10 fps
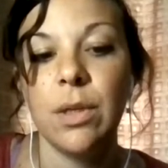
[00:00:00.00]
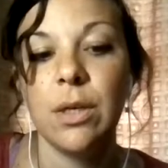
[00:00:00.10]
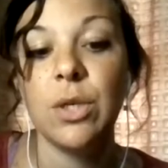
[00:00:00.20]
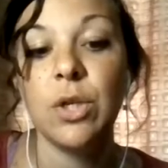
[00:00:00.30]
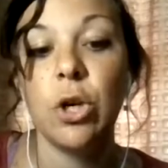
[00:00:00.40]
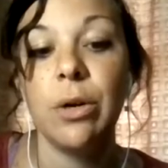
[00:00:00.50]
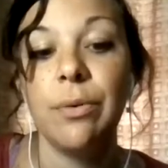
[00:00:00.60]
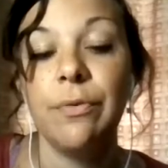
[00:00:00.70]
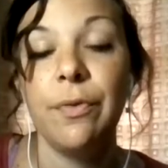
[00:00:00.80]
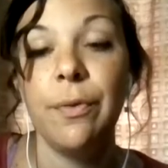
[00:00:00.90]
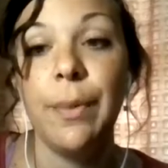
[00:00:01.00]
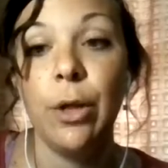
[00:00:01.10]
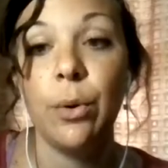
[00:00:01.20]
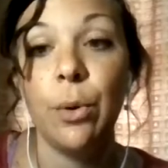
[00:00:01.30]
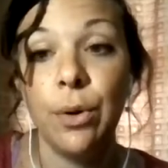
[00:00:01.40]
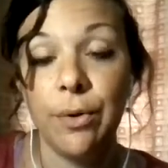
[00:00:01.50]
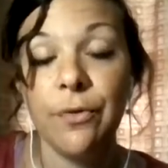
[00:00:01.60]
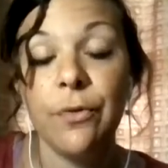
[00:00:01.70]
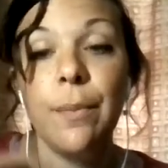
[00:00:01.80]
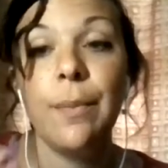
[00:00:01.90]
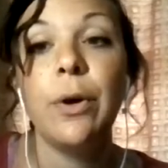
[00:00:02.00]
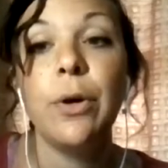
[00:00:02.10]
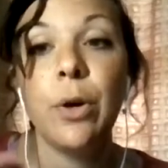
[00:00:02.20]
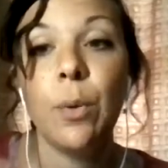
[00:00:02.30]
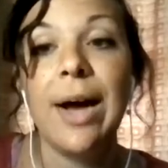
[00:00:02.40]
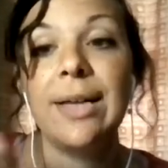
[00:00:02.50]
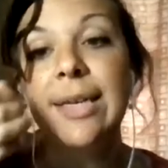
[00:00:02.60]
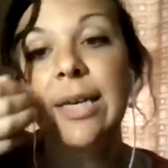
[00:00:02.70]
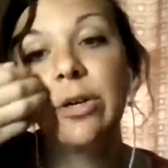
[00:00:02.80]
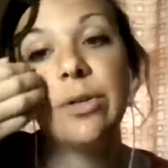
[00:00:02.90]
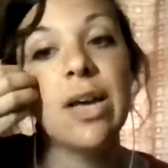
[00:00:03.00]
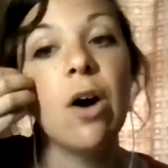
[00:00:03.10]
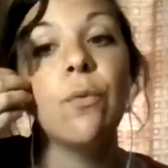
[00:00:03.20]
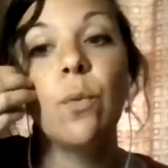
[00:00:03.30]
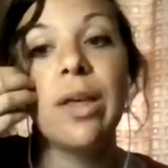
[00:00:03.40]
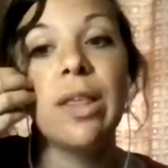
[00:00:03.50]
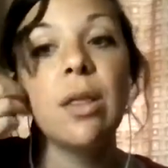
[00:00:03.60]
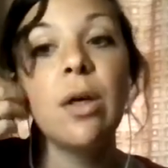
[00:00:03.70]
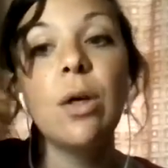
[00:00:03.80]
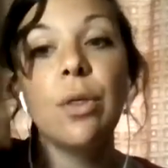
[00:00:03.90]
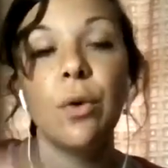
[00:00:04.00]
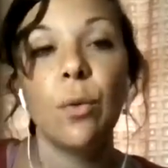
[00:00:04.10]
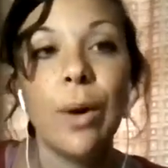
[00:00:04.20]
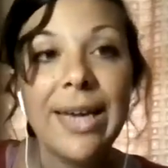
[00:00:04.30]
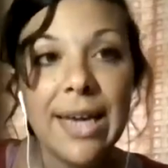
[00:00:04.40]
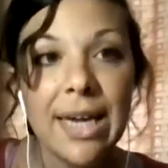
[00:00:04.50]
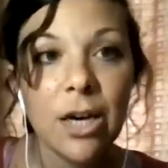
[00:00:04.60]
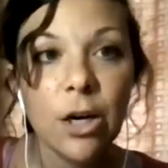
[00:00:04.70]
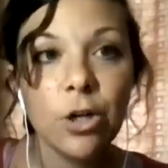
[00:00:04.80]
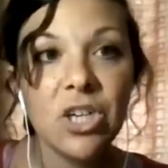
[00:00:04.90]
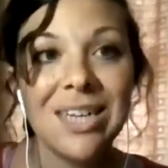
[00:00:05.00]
start familiarizing yourself with the Reiki energy